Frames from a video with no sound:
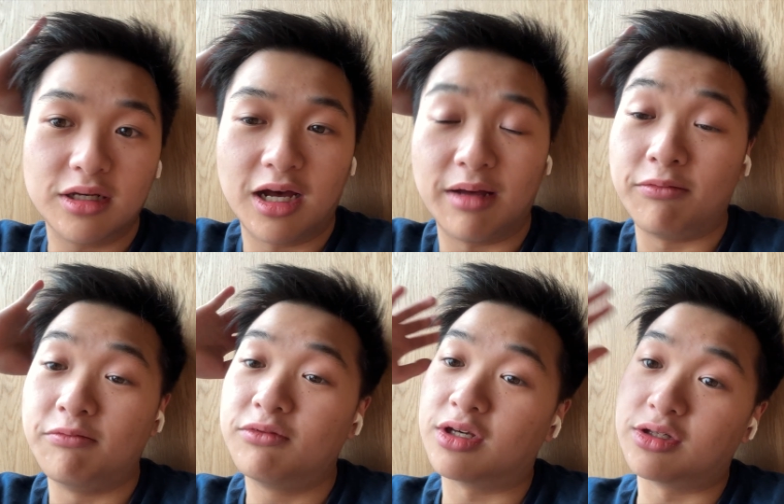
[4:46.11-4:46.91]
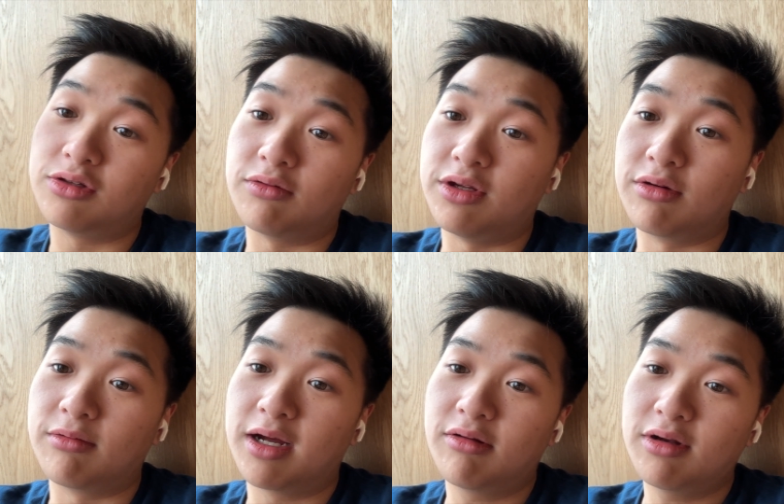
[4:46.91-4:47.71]
I just showed you
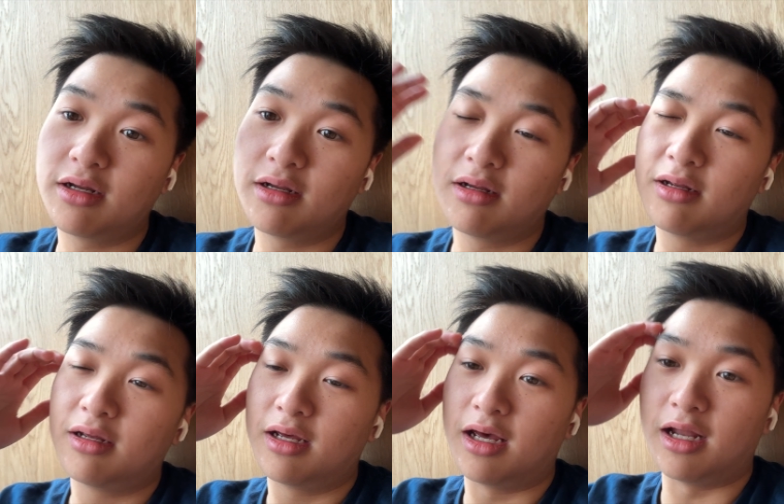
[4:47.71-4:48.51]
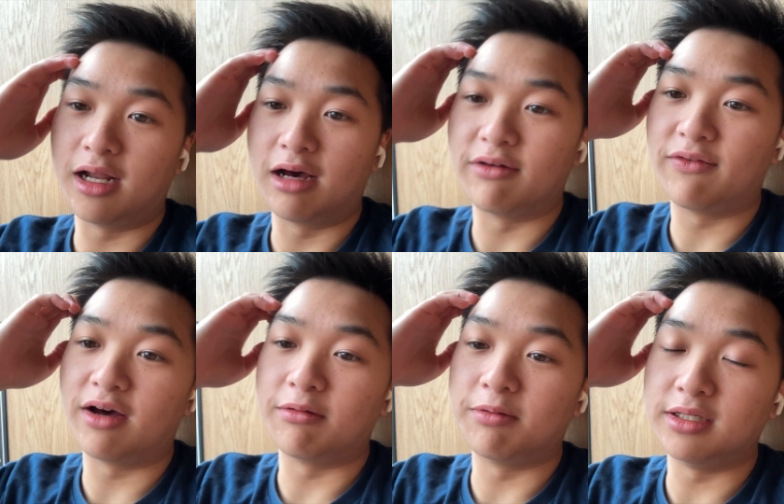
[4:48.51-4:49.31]
around and now I
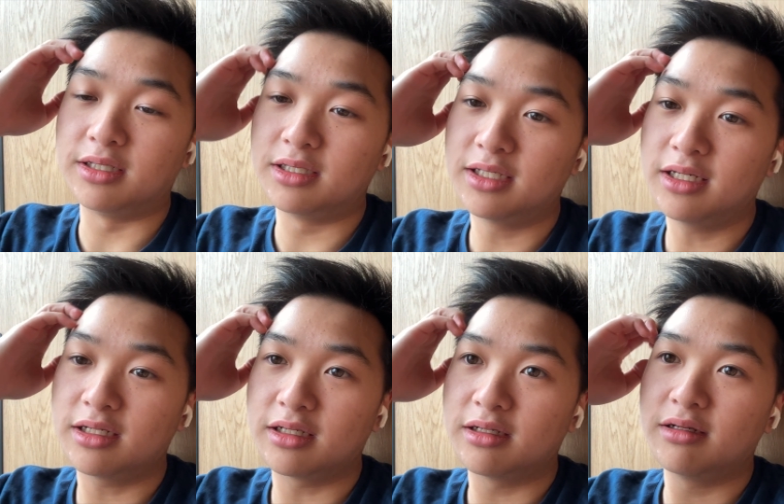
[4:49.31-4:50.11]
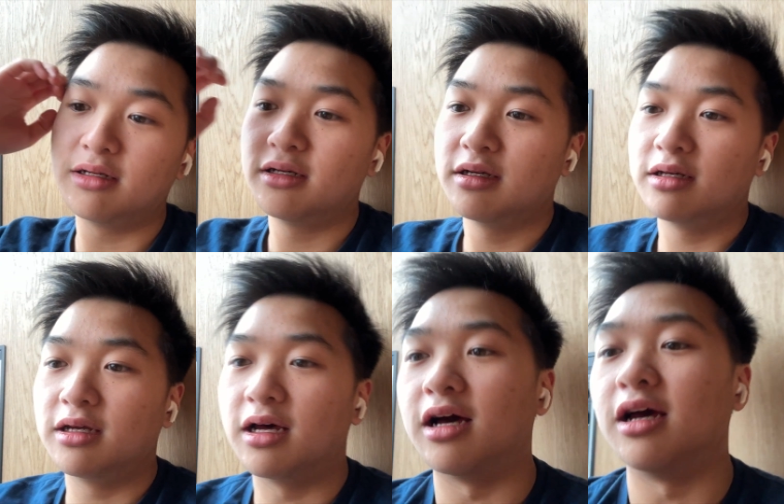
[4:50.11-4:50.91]
found a place to sit.
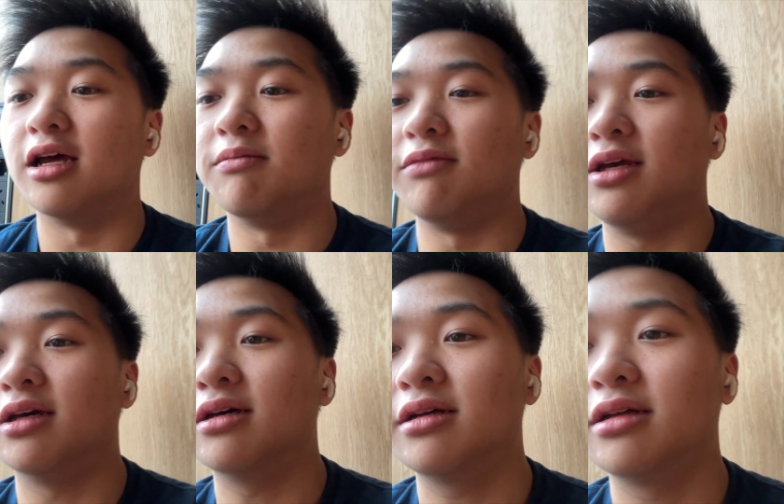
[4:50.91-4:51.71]
I am here